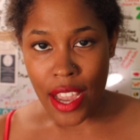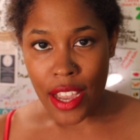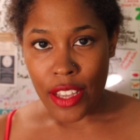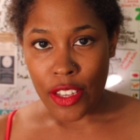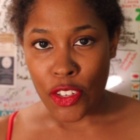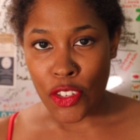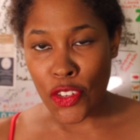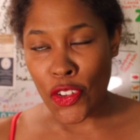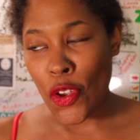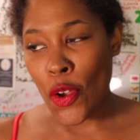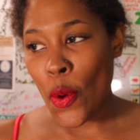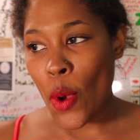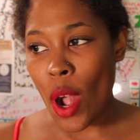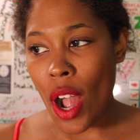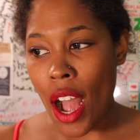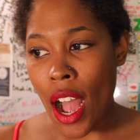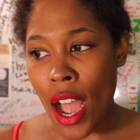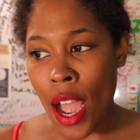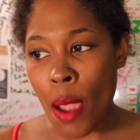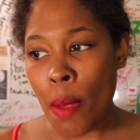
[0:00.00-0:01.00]
so
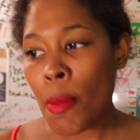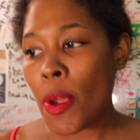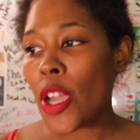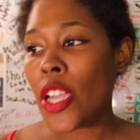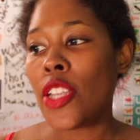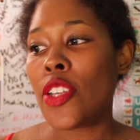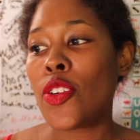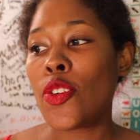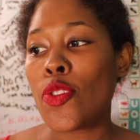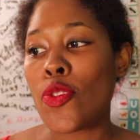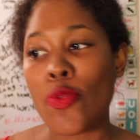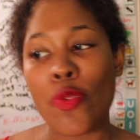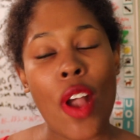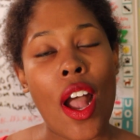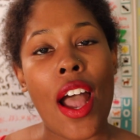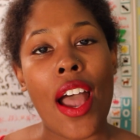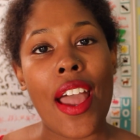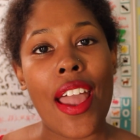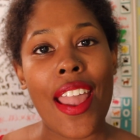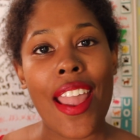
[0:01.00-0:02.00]
I'm going to
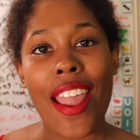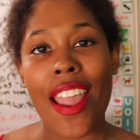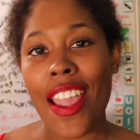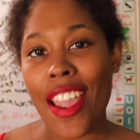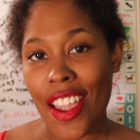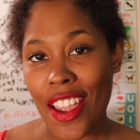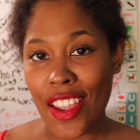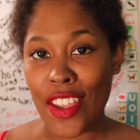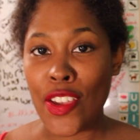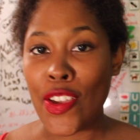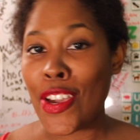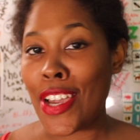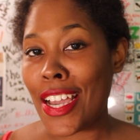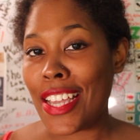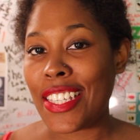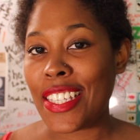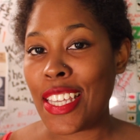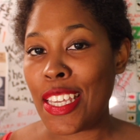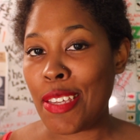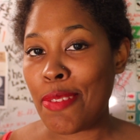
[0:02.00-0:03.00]
try, you
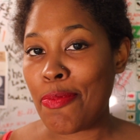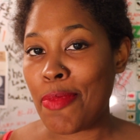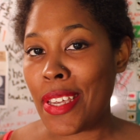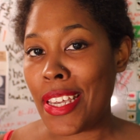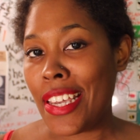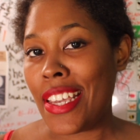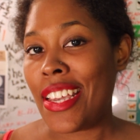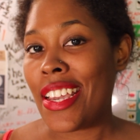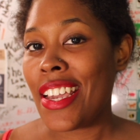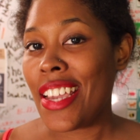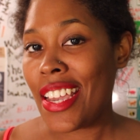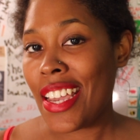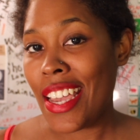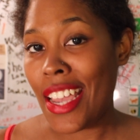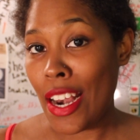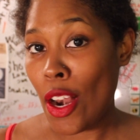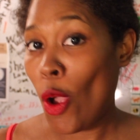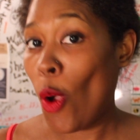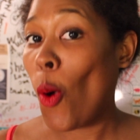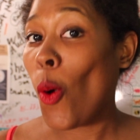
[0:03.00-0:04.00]
guys keep me
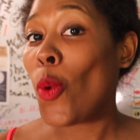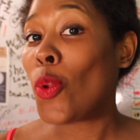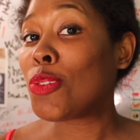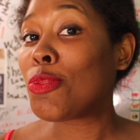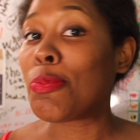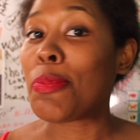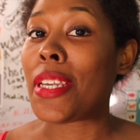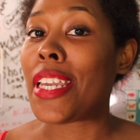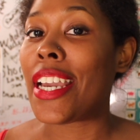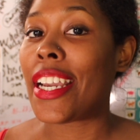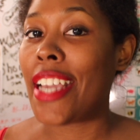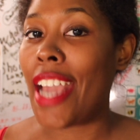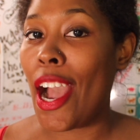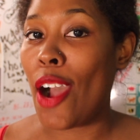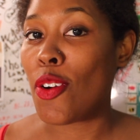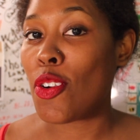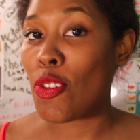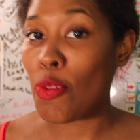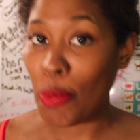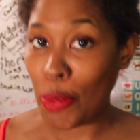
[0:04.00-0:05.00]
and hold me
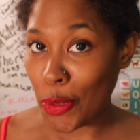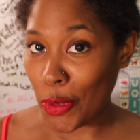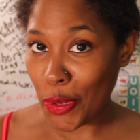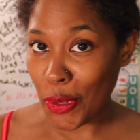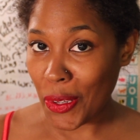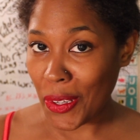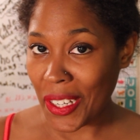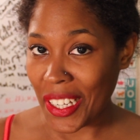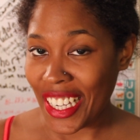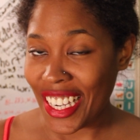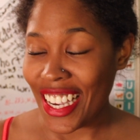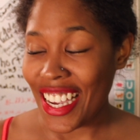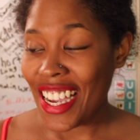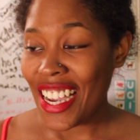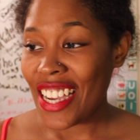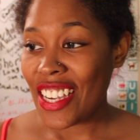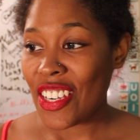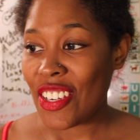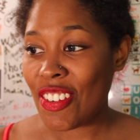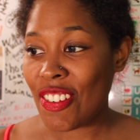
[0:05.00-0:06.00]
accountable
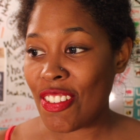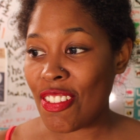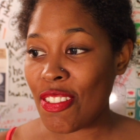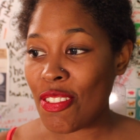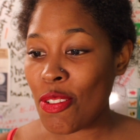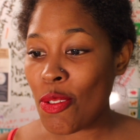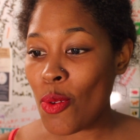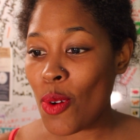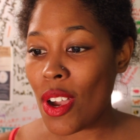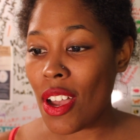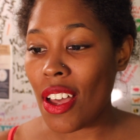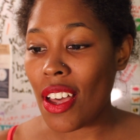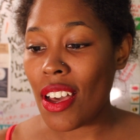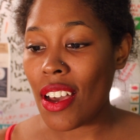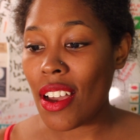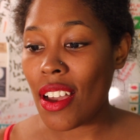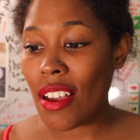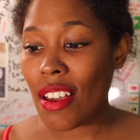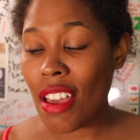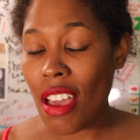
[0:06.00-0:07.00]
to
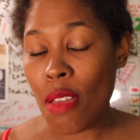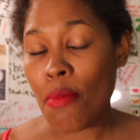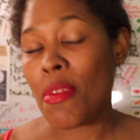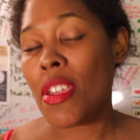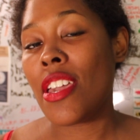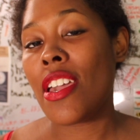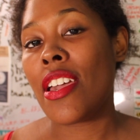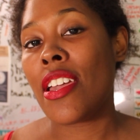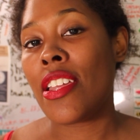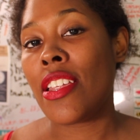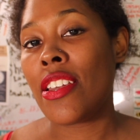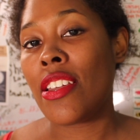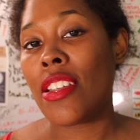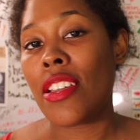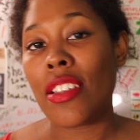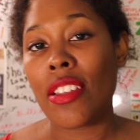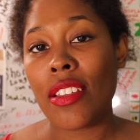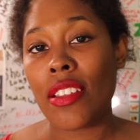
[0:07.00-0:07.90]
coming in